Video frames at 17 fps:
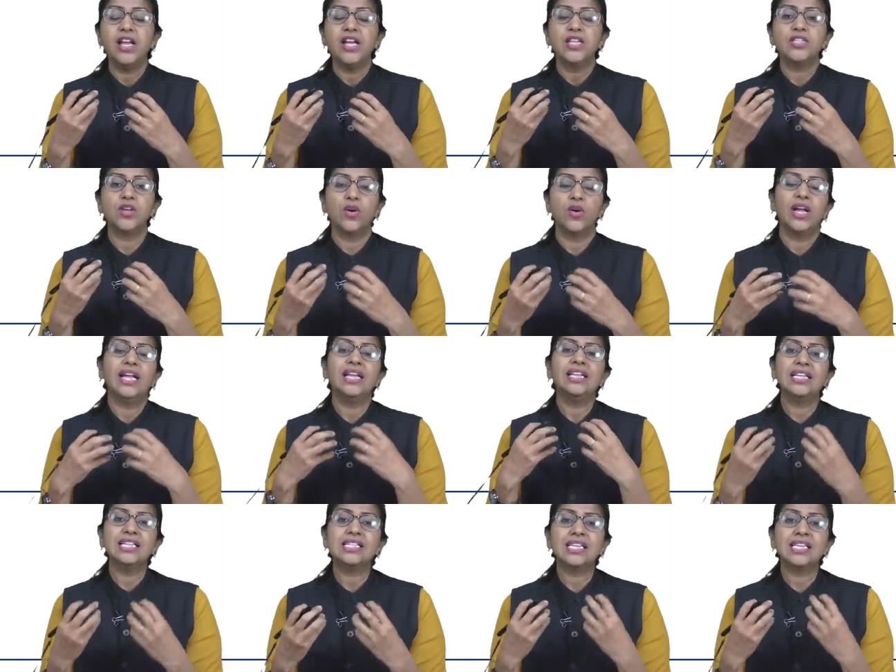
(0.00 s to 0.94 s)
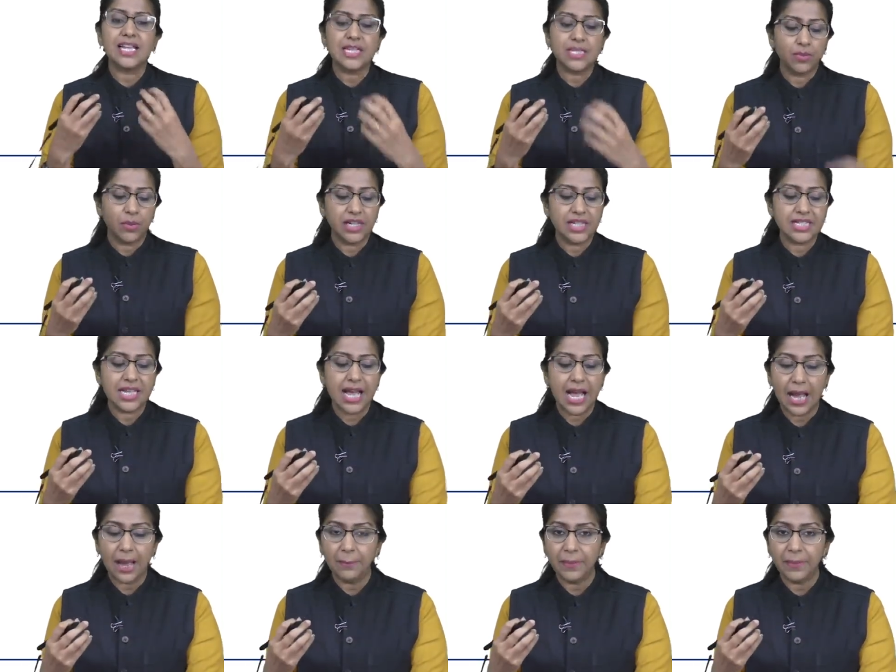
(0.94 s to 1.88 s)
So in this case, what is
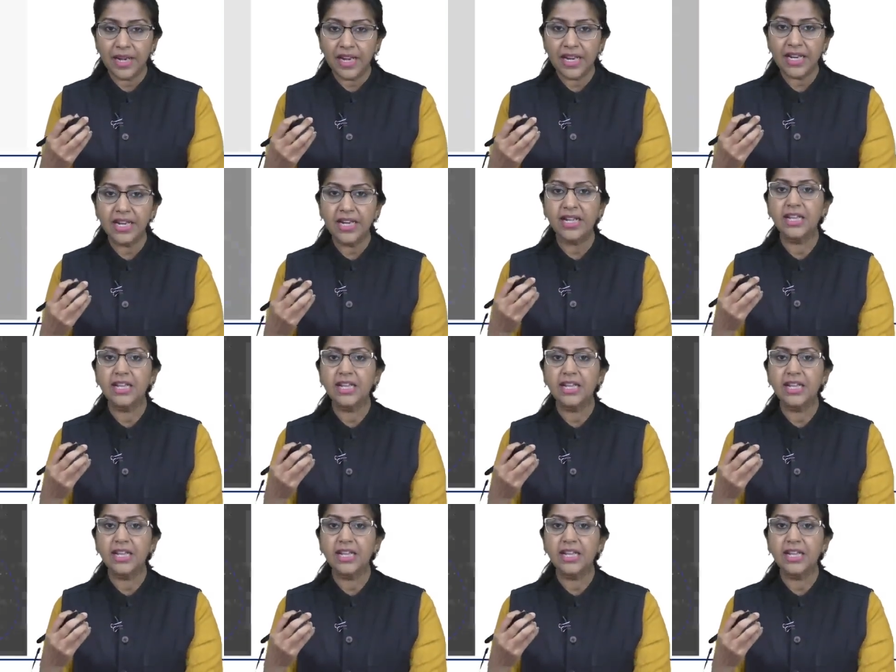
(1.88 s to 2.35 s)
happening?